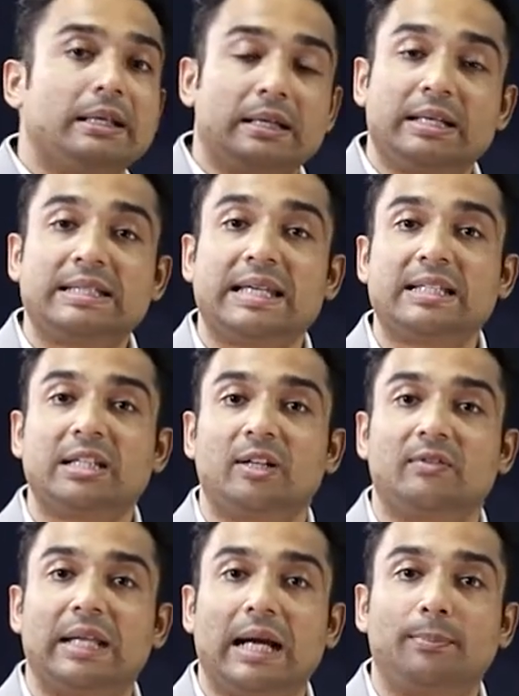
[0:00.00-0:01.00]
resection
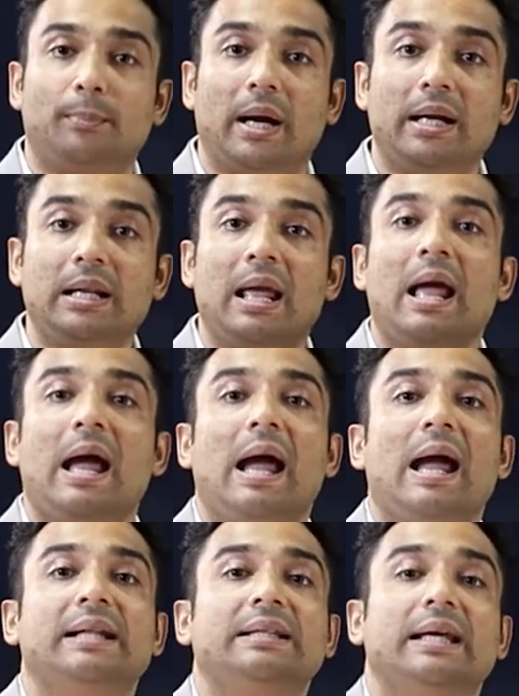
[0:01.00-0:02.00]
of that part
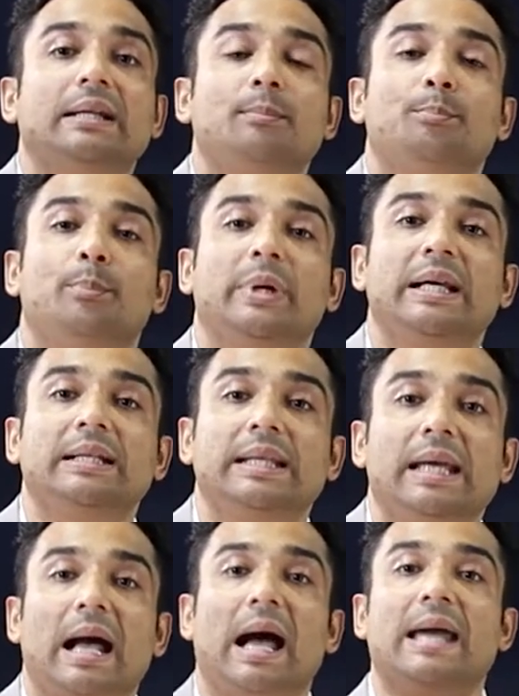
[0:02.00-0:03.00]
and then bring
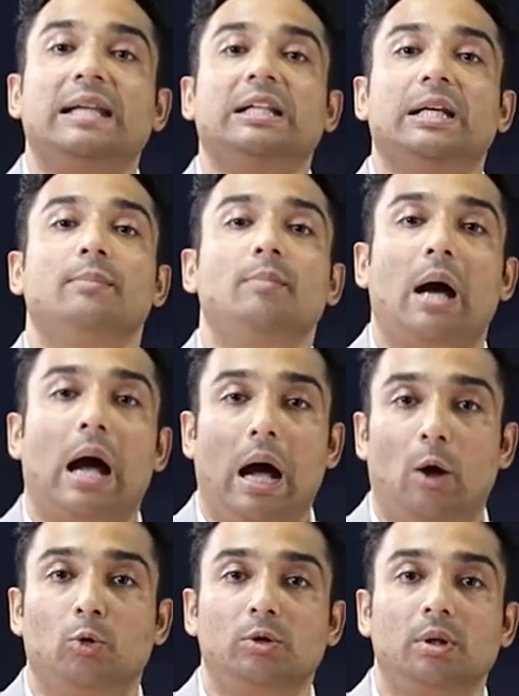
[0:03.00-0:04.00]
the ileum
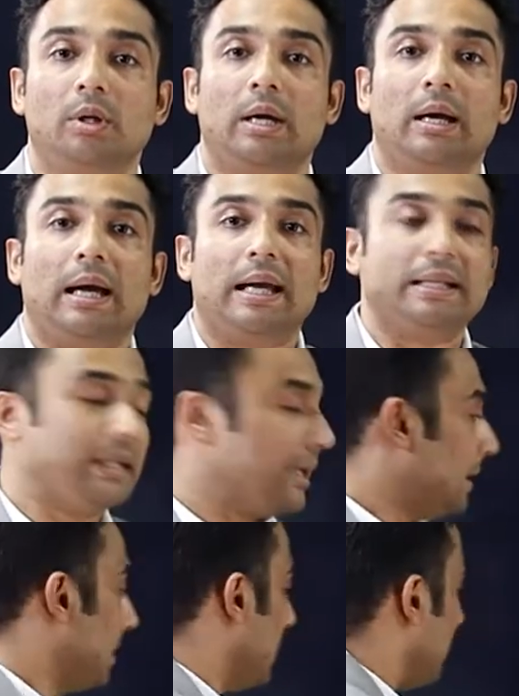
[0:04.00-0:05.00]
out at
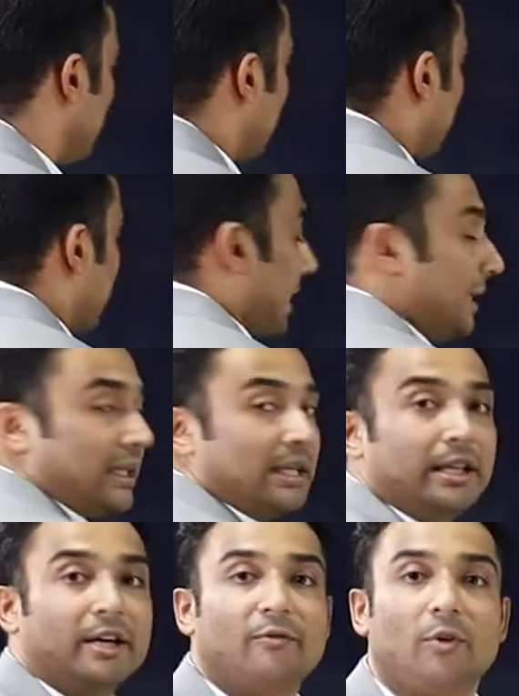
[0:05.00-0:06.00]
the right
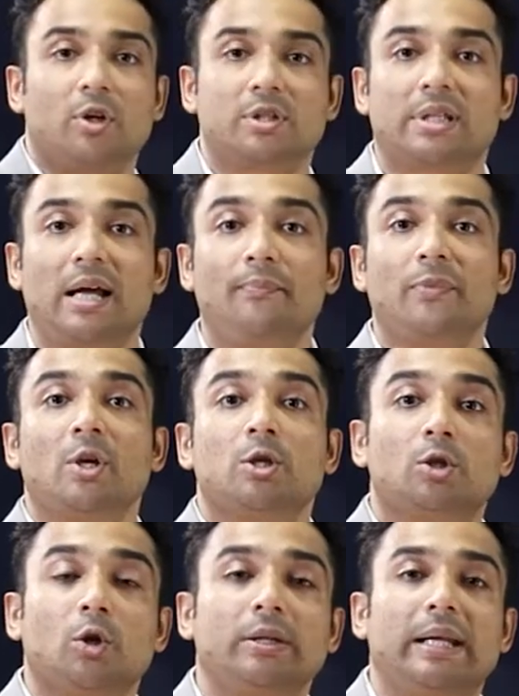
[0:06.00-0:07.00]
iliac fossa
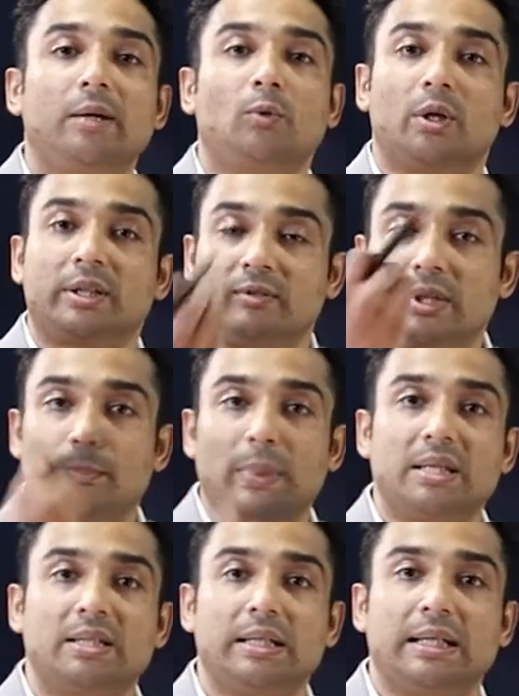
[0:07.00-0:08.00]
so that whatever the
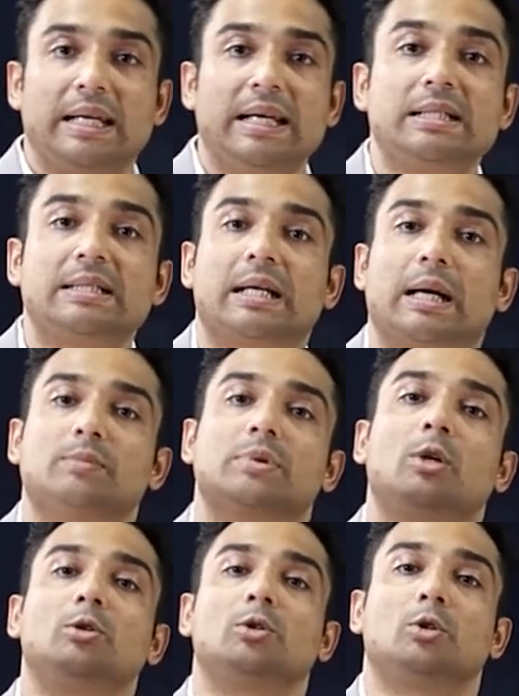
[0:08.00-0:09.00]
patient eats comes
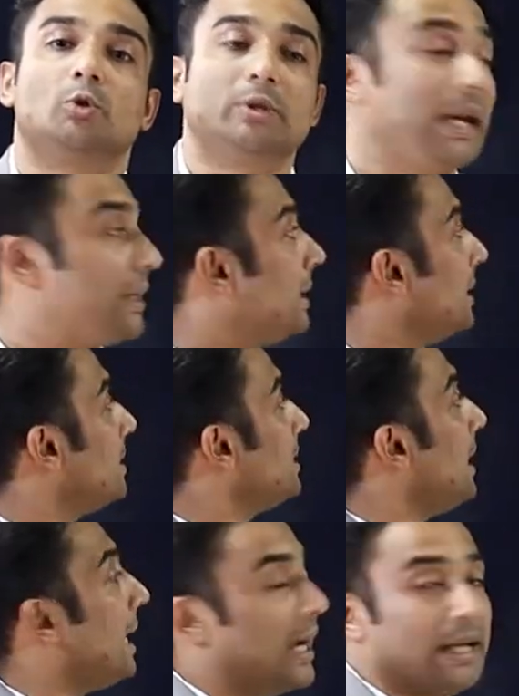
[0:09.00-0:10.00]
out through that. That is
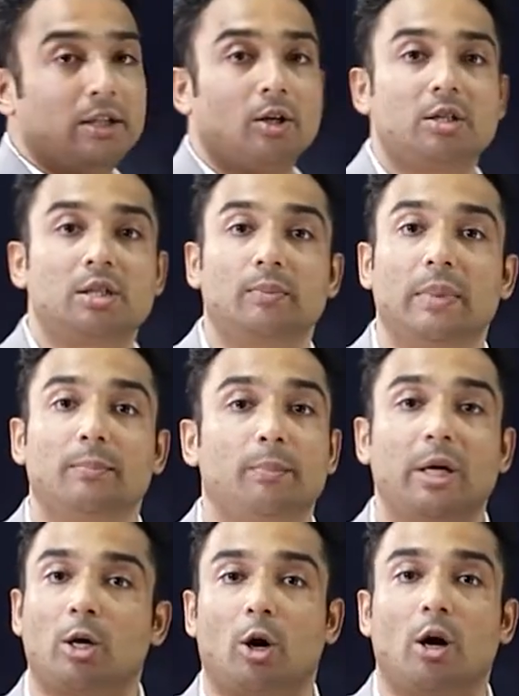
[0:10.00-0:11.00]
the ileostomy
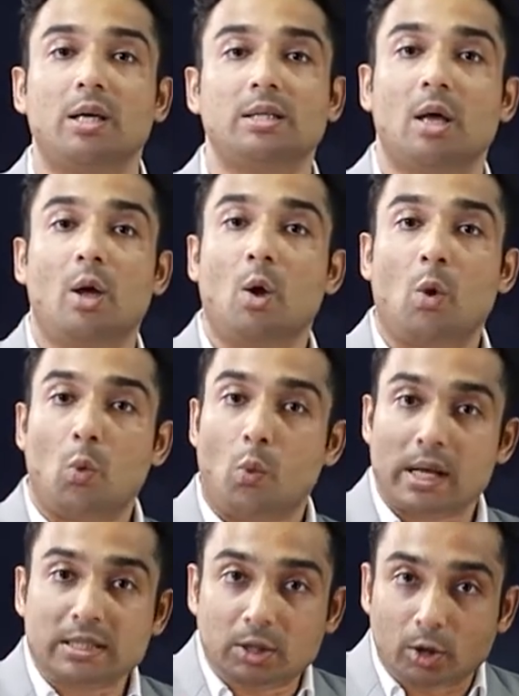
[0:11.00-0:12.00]
because
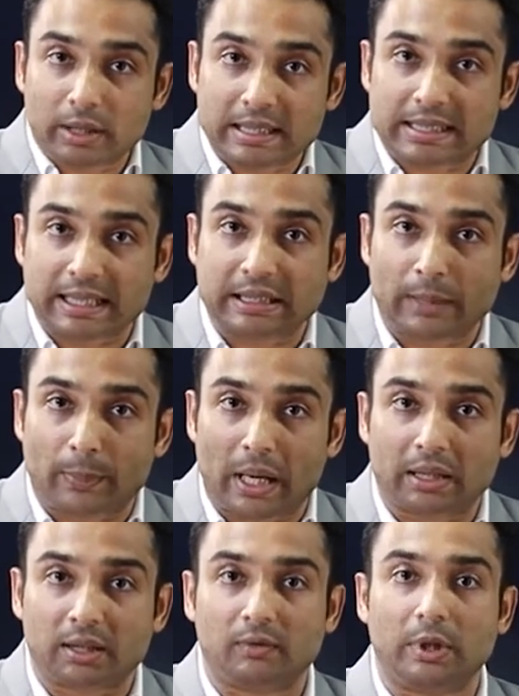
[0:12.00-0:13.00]
once you resect the
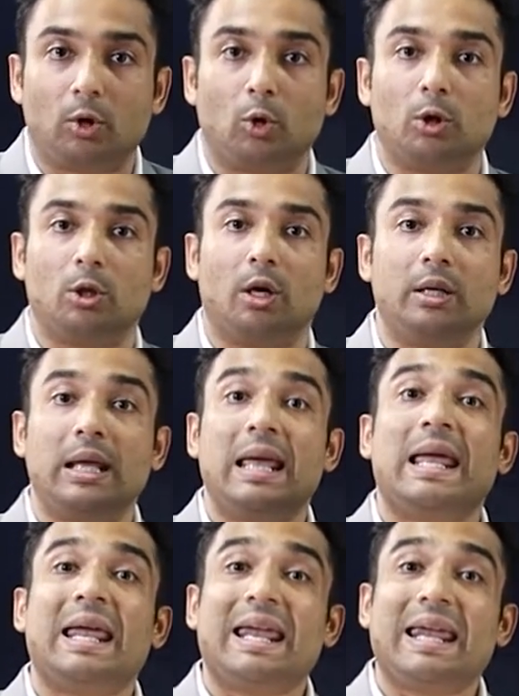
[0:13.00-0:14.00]
part of the colon